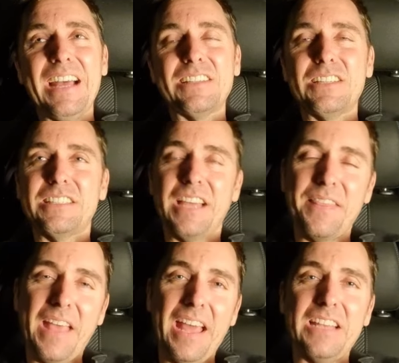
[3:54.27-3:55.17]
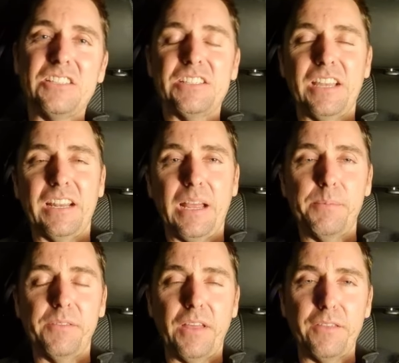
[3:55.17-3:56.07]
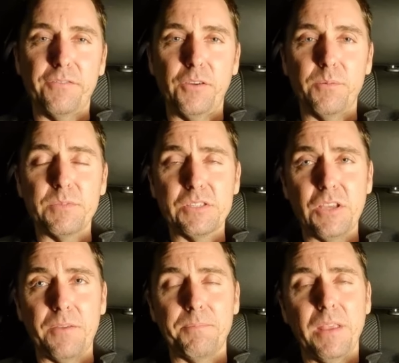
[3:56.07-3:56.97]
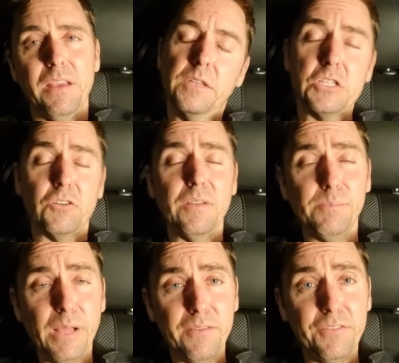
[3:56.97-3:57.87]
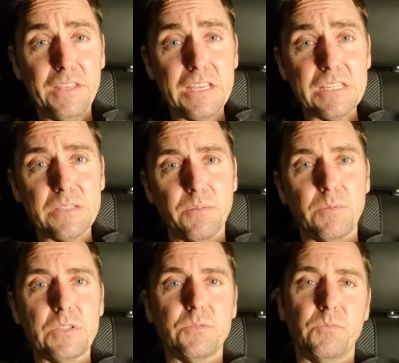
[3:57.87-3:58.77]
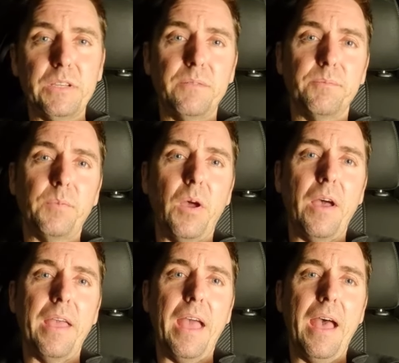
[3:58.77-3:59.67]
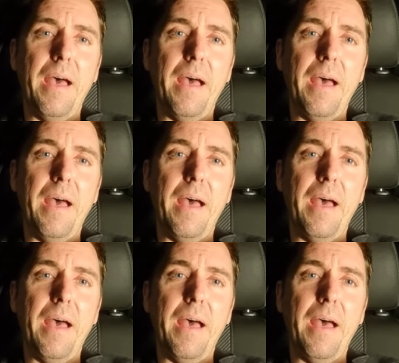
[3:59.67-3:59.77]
She's done that, and she's done a couple of other films. So the screenplay for this was written by